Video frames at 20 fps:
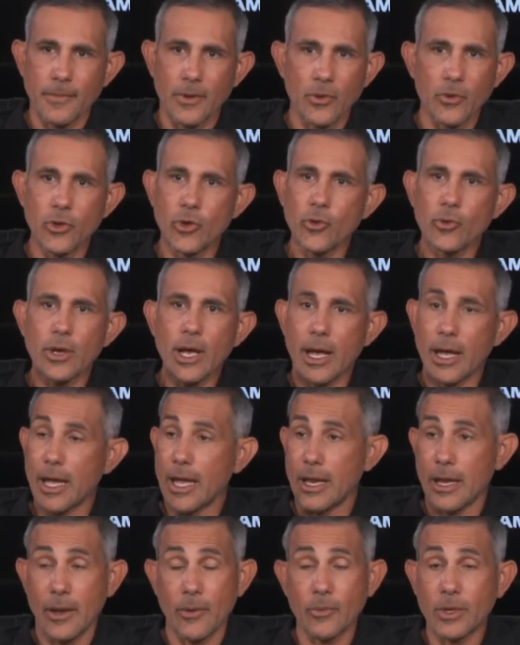
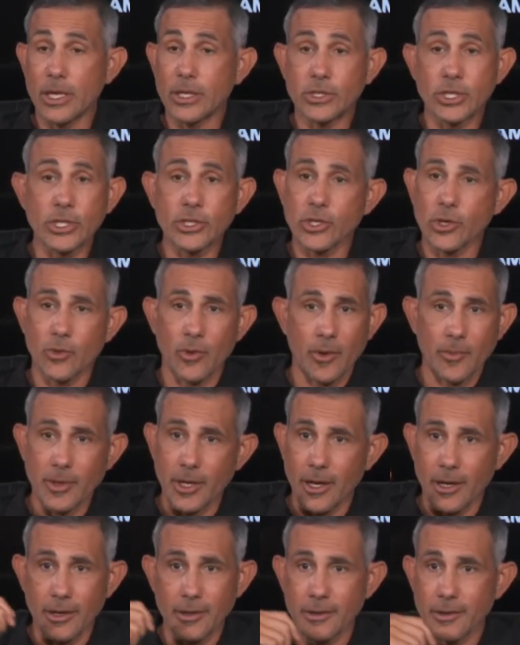And we need Chicho to run
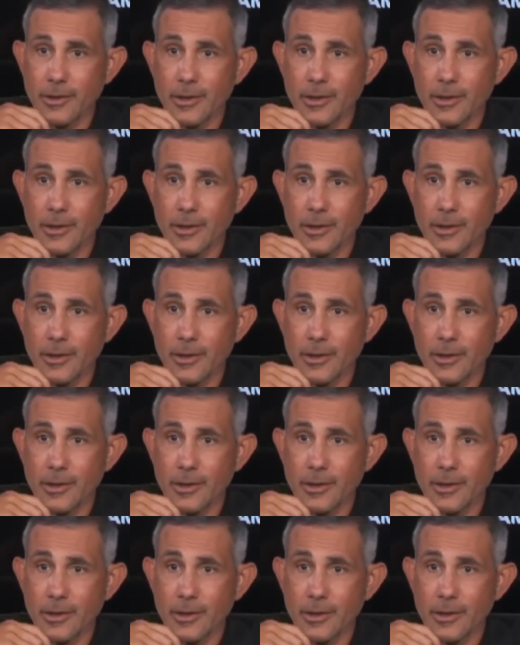behind.